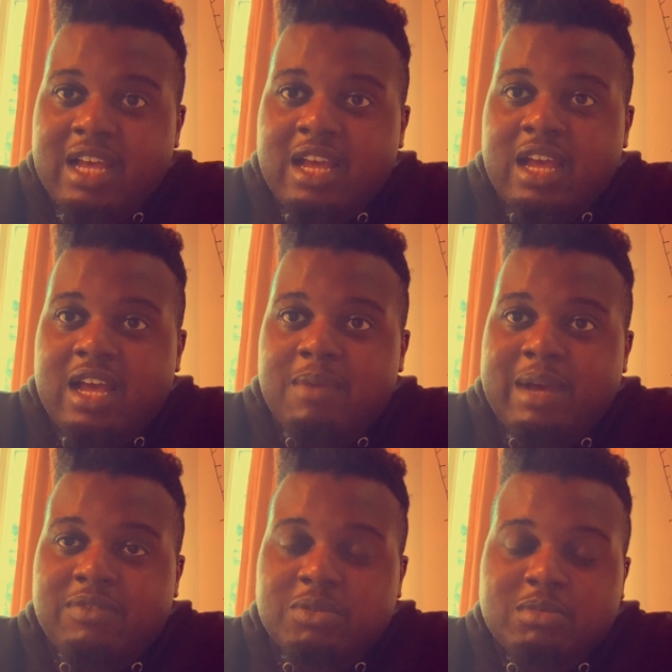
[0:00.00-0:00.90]

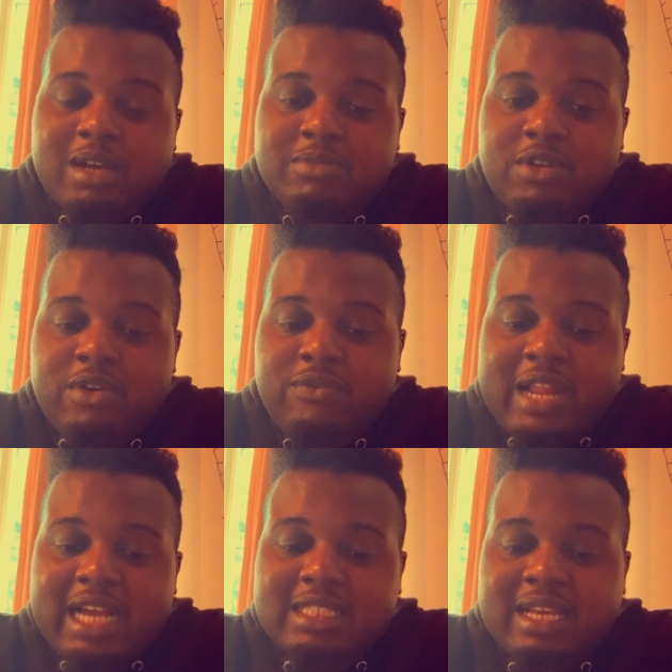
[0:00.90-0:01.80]
have some time to
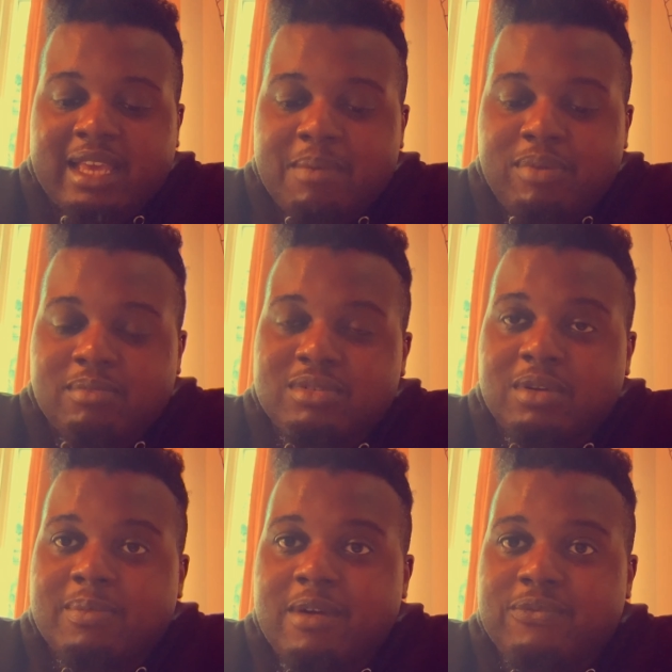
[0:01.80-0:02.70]
reflect, and get pumped up
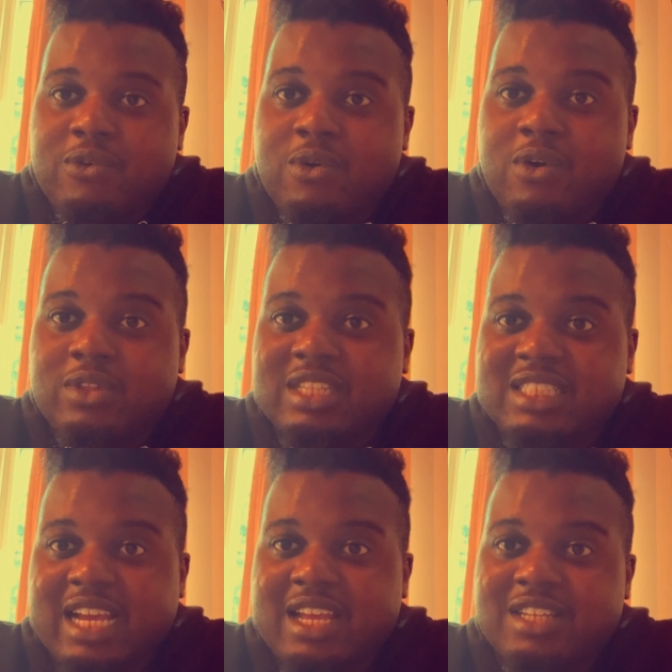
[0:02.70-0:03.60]
for the
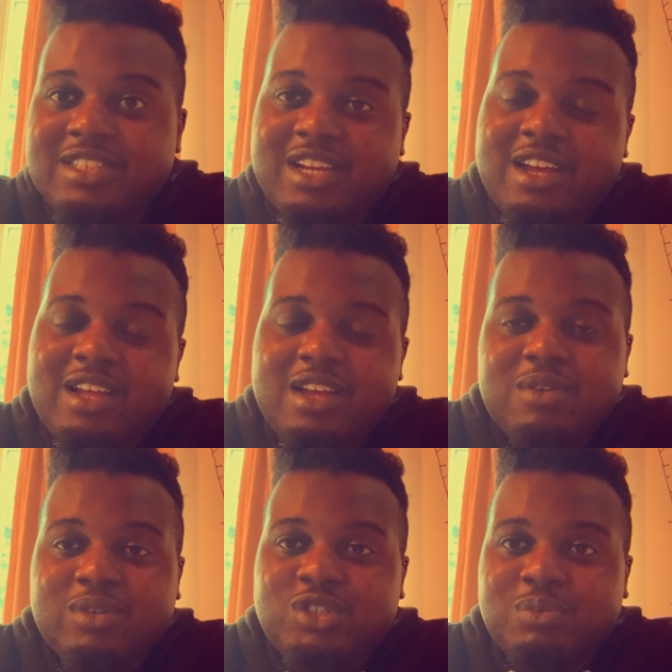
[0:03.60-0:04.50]
second year,
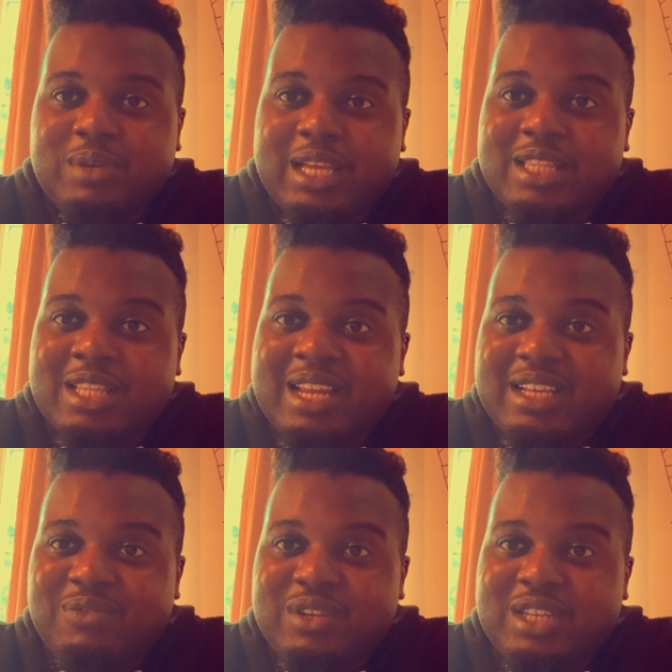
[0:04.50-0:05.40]
which will be the
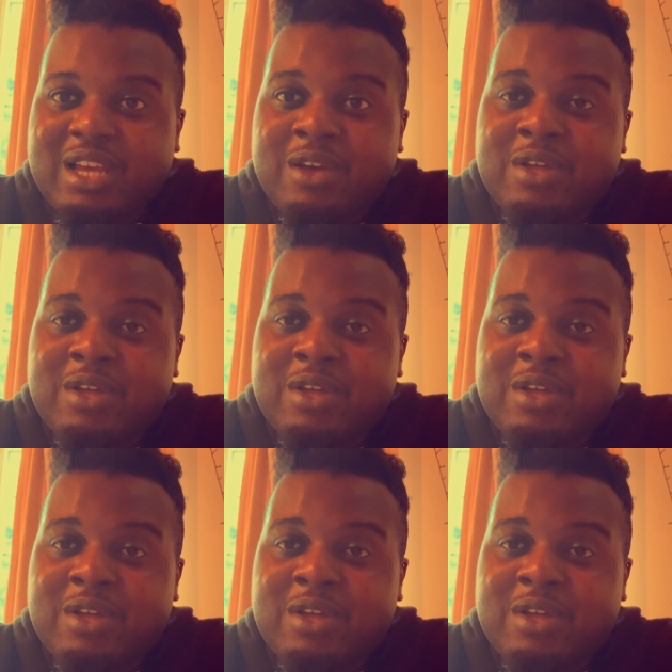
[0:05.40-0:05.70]
next video.